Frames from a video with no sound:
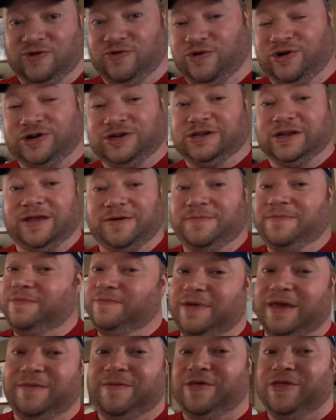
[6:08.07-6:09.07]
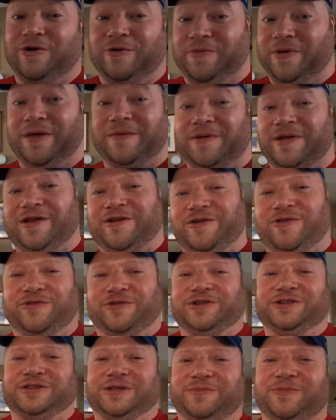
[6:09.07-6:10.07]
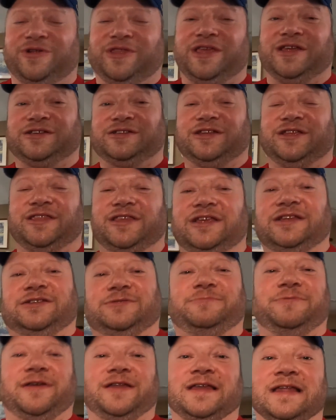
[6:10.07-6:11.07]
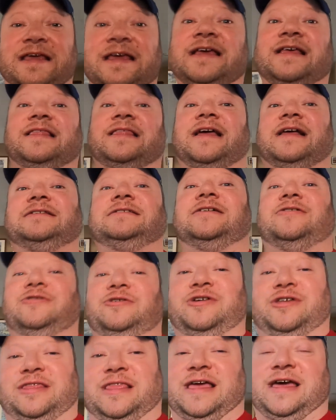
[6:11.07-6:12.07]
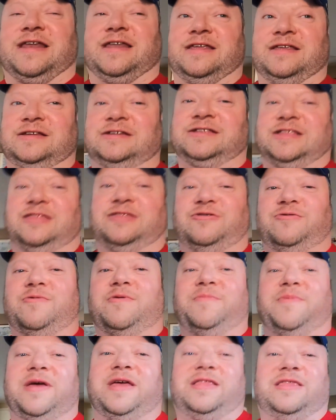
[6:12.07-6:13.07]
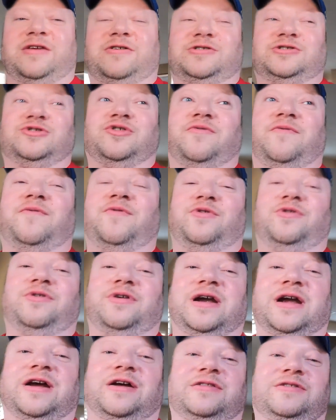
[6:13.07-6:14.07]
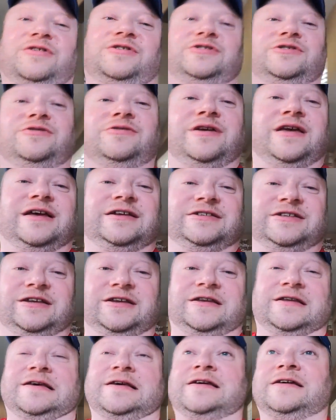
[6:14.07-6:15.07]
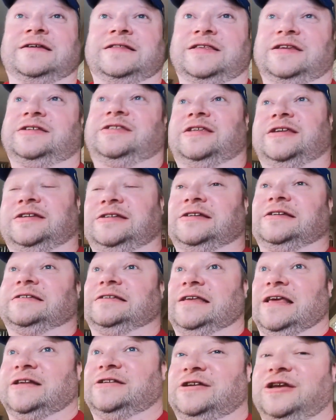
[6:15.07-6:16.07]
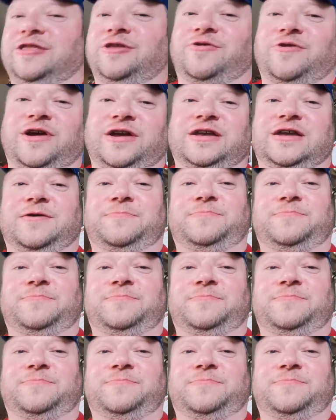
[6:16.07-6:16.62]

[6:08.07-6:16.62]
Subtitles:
endorse them. Maybe they'll pay me to endorse them when they see this, but that's how good that is, the Thermapen. There's no fooling around, there's no guessing. This thing just gets you the right